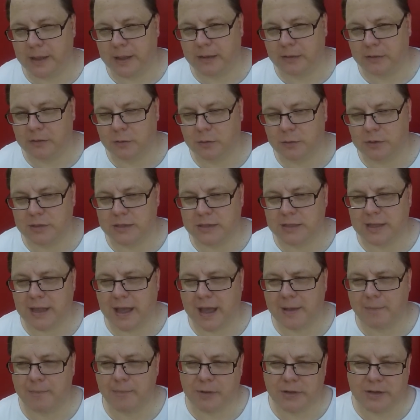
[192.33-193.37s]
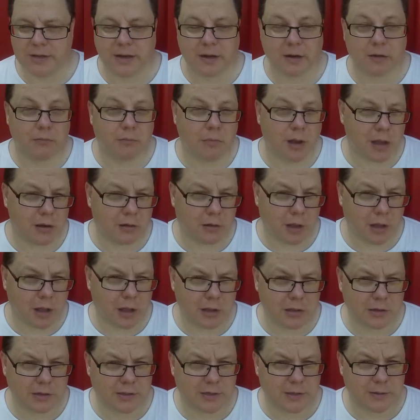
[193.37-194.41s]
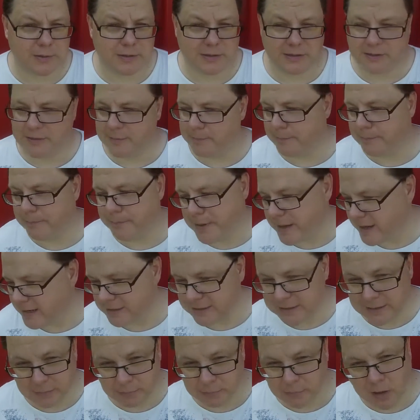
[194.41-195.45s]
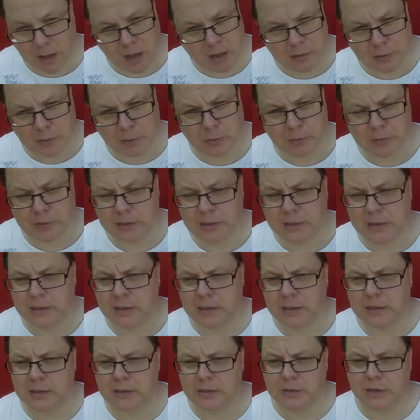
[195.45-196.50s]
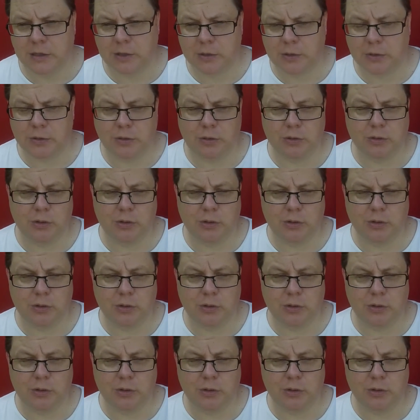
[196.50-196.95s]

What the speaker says: Of course, that particular model also is the basic model, so